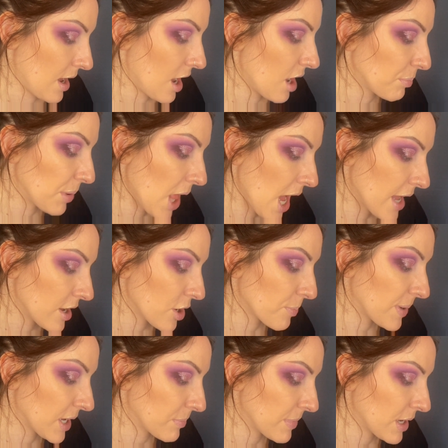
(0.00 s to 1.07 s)
apply your
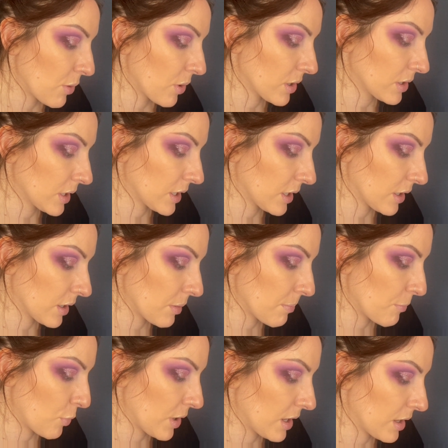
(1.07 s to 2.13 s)
pigment or glitter
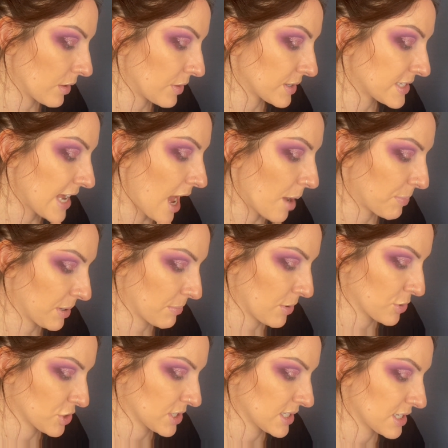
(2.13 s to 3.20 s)
with tapping
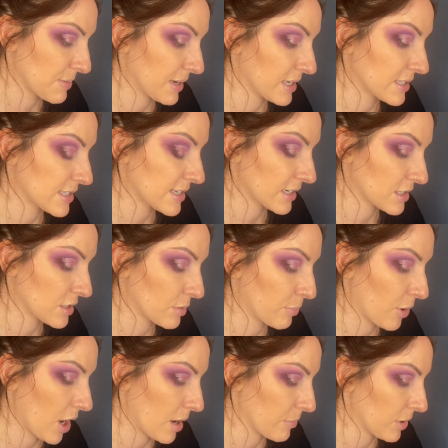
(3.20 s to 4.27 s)
motions to make it stick to the
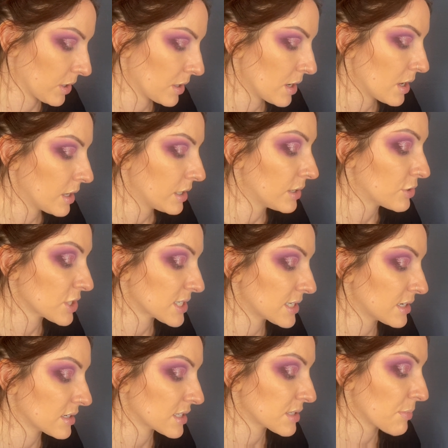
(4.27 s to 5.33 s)
primer. You just need
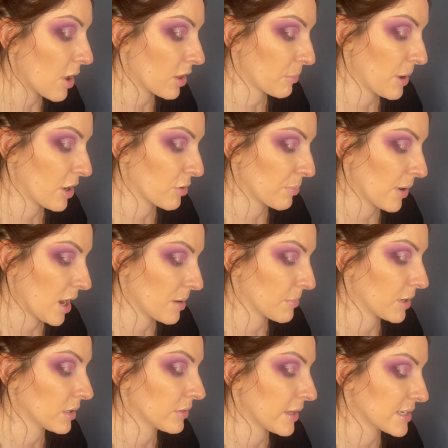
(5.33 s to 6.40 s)
a small amount of
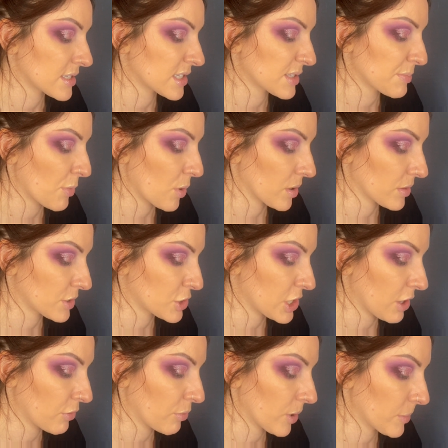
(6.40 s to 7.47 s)
primer, less is more. The
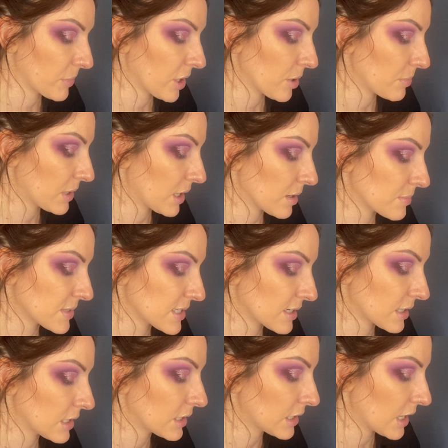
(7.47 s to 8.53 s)
gel formula becomes
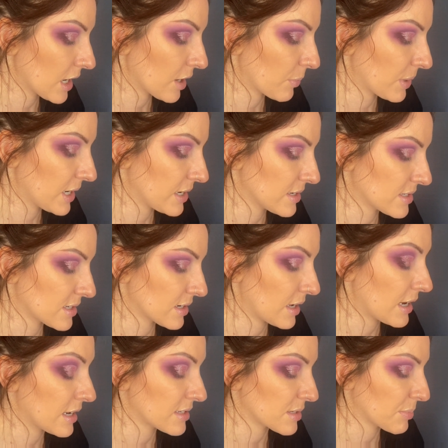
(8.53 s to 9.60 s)
clear when
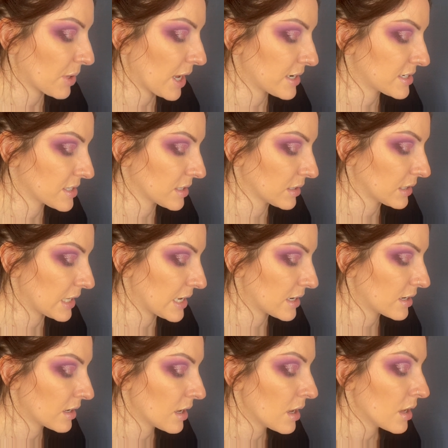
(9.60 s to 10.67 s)
it is applied to the lid.
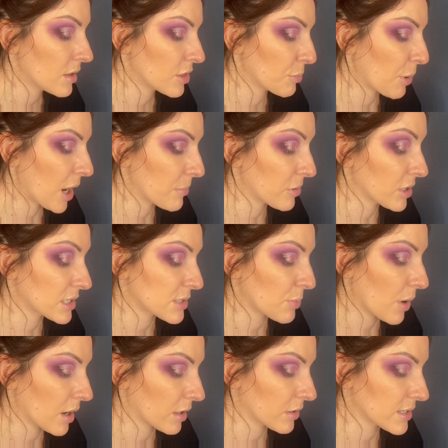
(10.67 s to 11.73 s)
The primer is
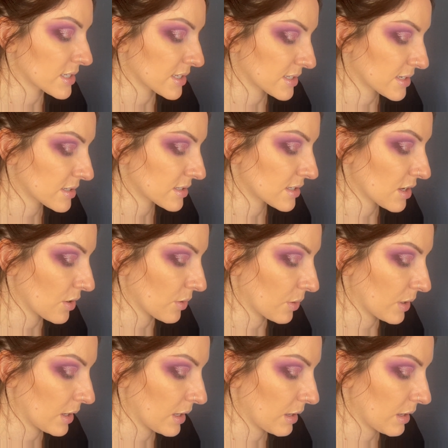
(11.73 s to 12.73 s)
water resistant, so